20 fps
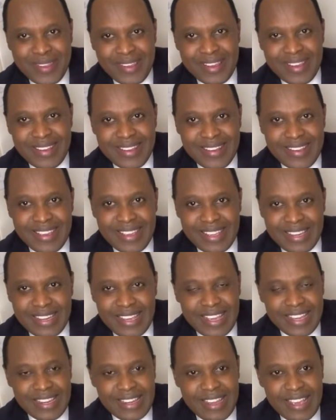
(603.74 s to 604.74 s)

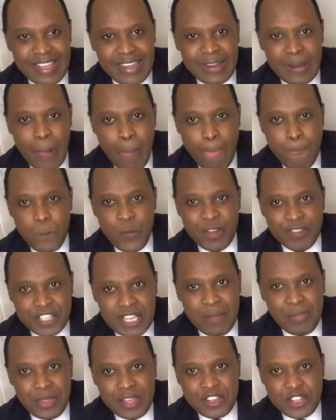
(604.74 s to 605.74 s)
And if
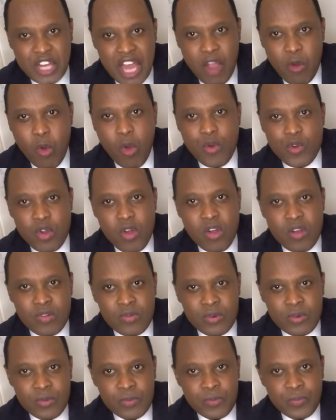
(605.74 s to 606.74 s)
something's not going on
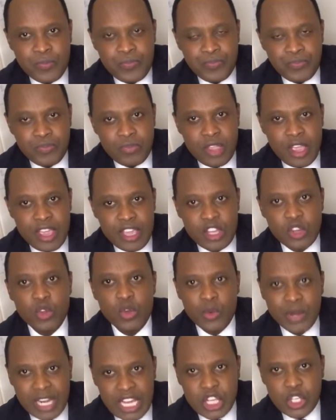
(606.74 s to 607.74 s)
in
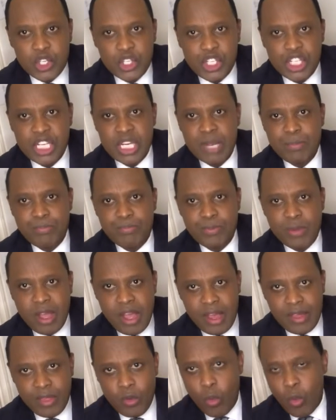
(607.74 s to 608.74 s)
your relationship
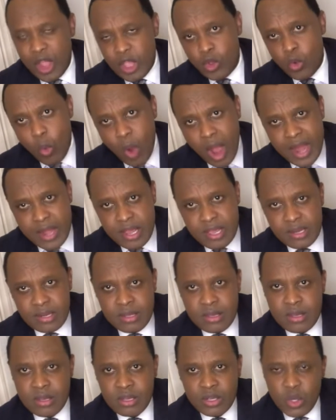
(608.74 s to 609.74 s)
the way you want it,
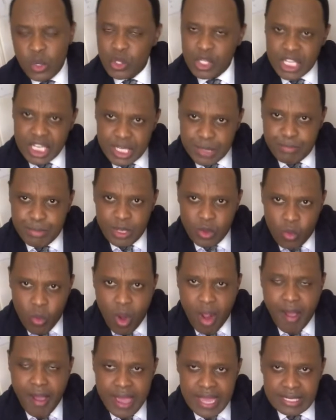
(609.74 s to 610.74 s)
don't just be
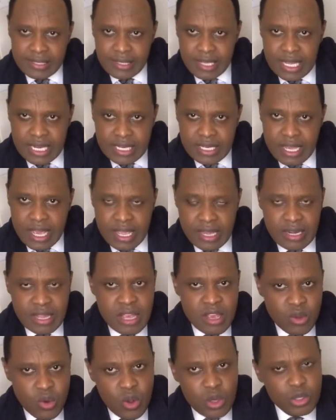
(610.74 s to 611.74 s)
quiet and
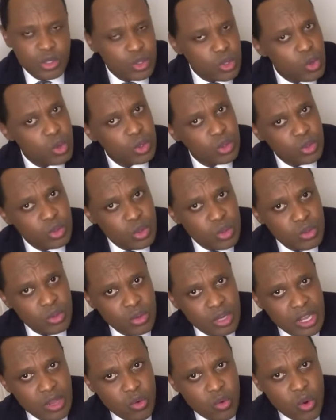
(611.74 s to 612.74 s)
go talk
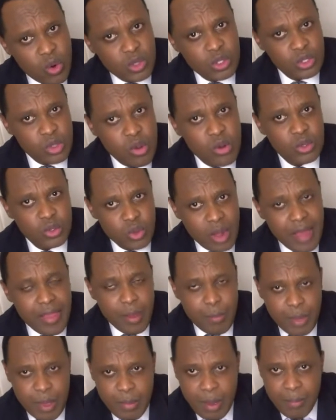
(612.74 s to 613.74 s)
to
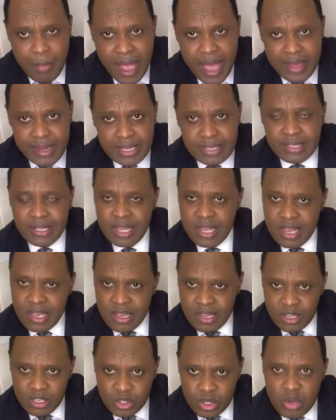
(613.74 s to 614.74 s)
other people about it.
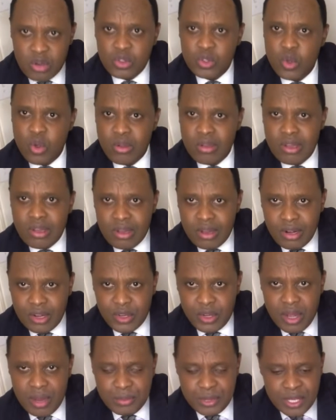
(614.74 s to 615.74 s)
Talk to your girl.
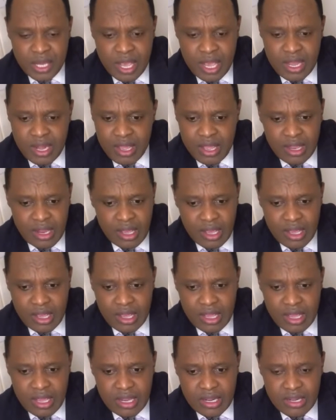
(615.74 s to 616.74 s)
You know what I'm saying?
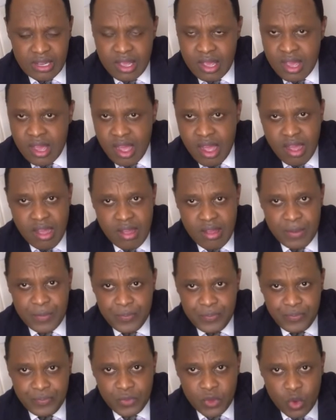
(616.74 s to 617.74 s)
And
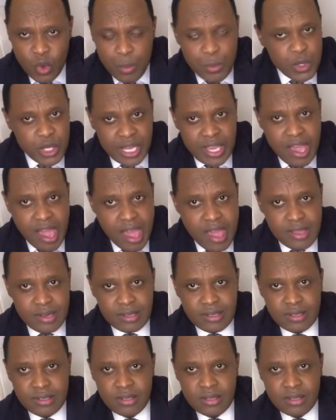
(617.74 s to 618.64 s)
communicate.